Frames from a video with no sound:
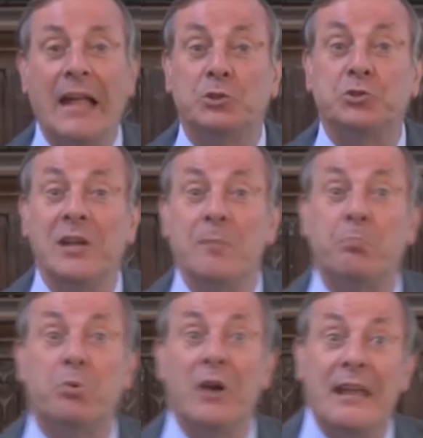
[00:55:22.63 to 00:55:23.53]
actually
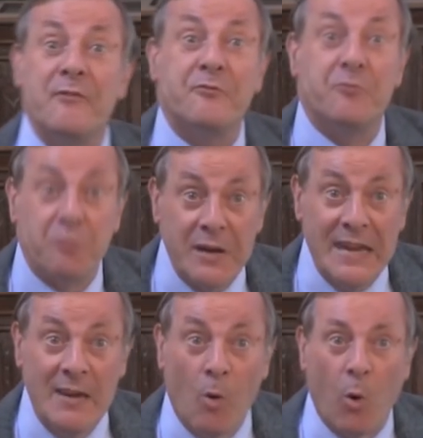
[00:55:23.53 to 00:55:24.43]
break
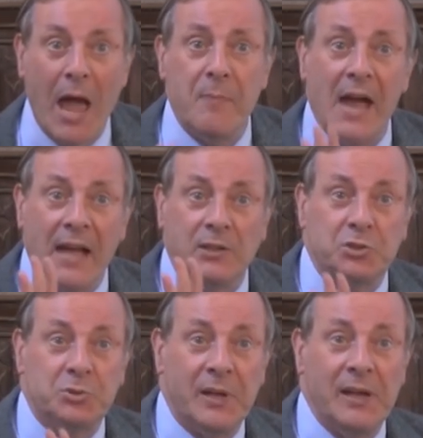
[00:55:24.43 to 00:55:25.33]
free or can we
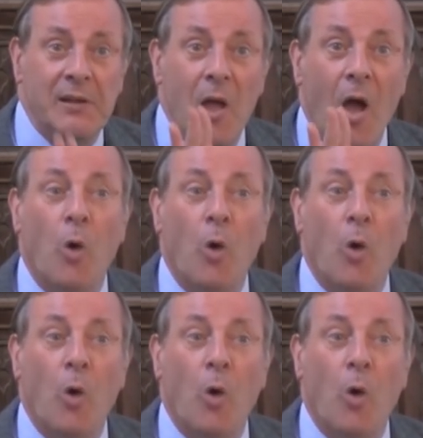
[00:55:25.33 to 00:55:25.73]
actually